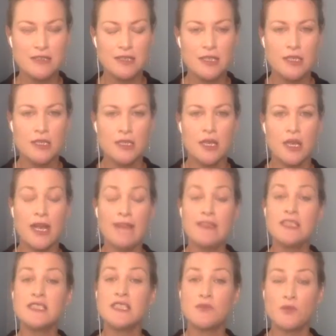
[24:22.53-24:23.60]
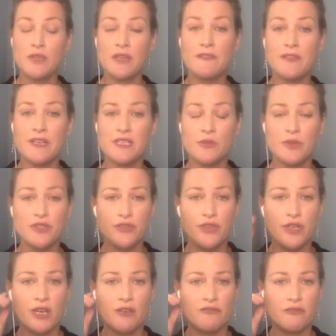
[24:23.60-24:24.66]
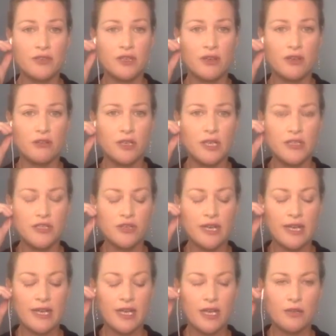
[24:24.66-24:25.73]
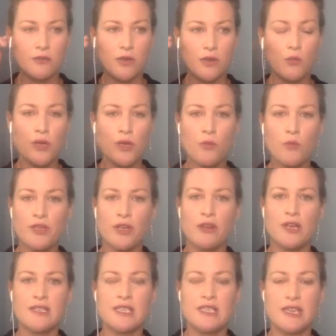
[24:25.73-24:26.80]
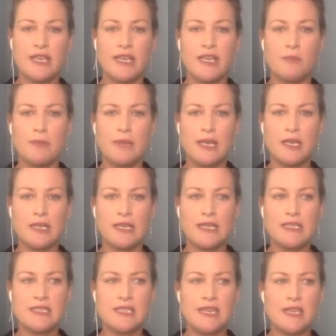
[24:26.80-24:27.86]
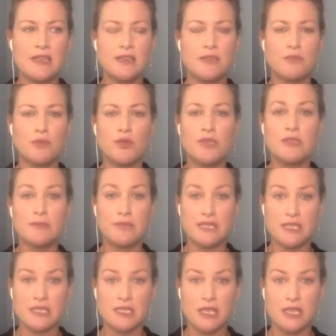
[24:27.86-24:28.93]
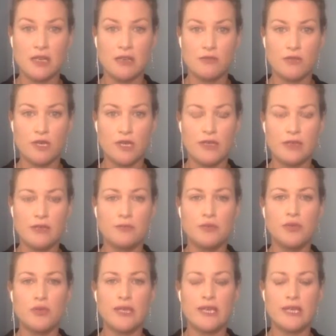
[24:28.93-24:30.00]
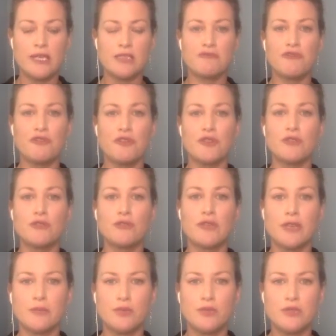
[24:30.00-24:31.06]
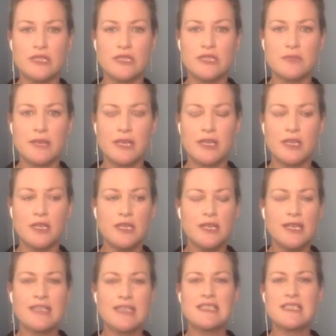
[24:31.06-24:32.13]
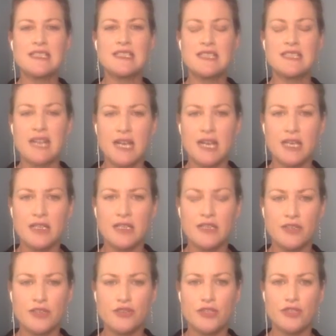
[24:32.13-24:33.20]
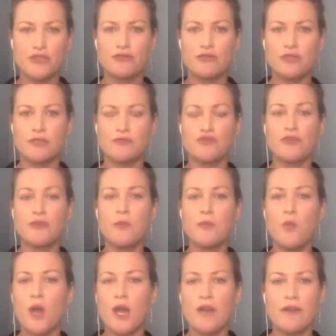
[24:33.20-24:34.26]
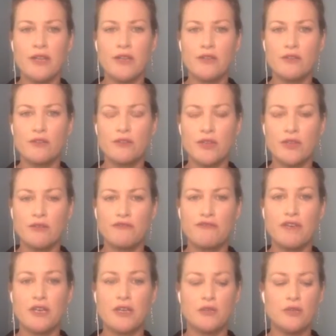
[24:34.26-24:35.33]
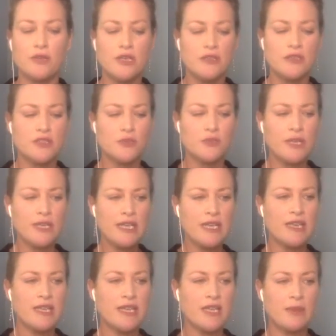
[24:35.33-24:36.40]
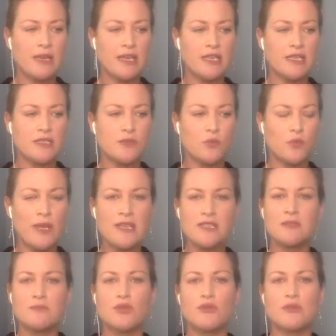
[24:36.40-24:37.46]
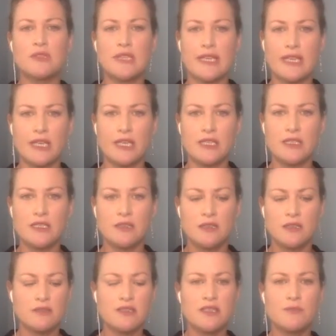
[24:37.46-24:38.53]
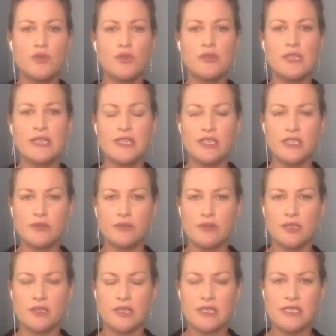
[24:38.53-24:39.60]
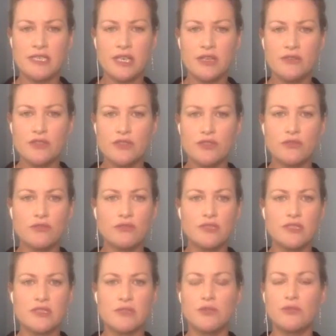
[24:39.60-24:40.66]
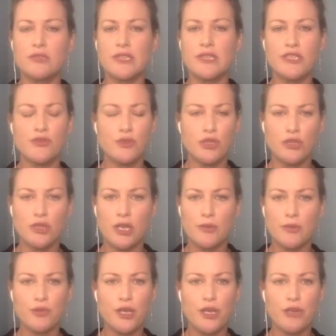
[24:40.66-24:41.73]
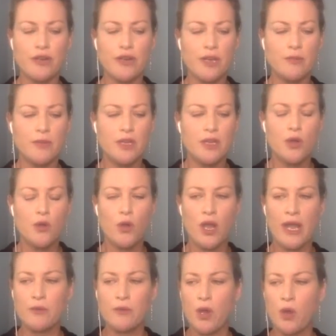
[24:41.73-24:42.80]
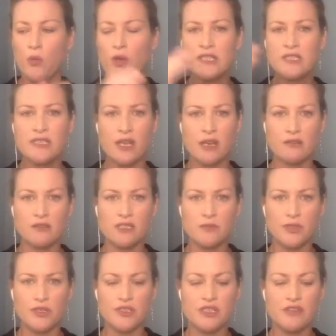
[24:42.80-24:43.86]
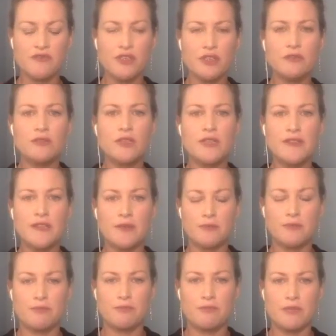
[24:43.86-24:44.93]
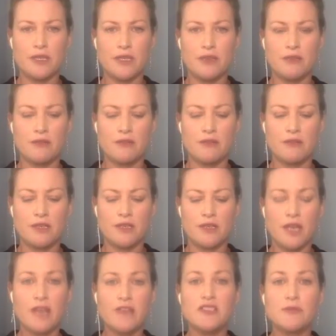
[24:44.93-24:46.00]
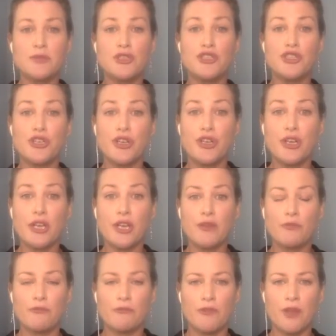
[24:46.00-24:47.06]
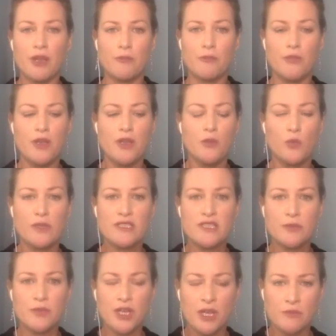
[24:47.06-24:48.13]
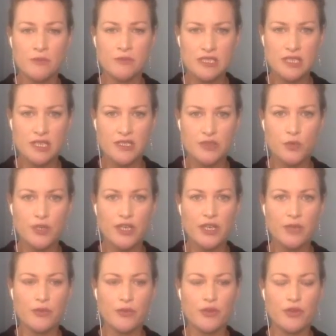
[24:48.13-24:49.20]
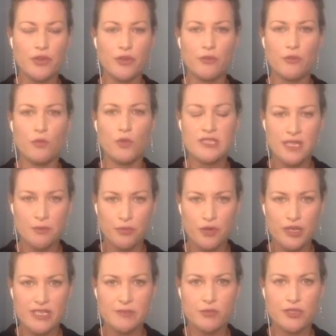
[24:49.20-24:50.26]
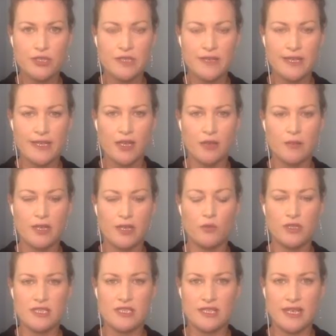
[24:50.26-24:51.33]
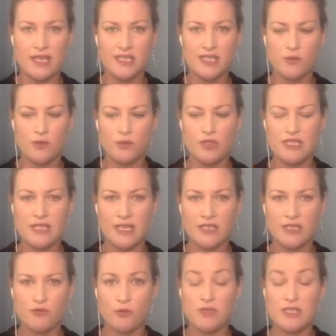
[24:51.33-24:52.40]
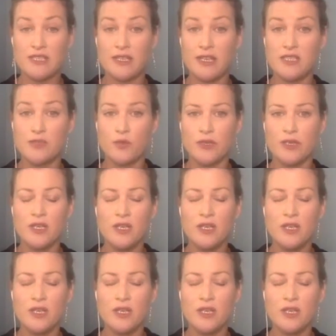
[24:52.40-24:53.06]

Yes. Uh, and this is one of the things that we do cover in the online training. And, and what I want you guys to think about is that the book is a business card, right? The book is a foot in the door to get booked to speak. It's the start, the, the, the tripwire in your in your funnel. So what you need to think about is where does the book lead? Does the book lead to a, a sales call? Does the book lead to an online program? And, and what is the ultimate? So if you look at the the the customer journey um, when someone comes and starts working with you, what's that price point that they come in? What's the next one? What's the next one? What's the next one?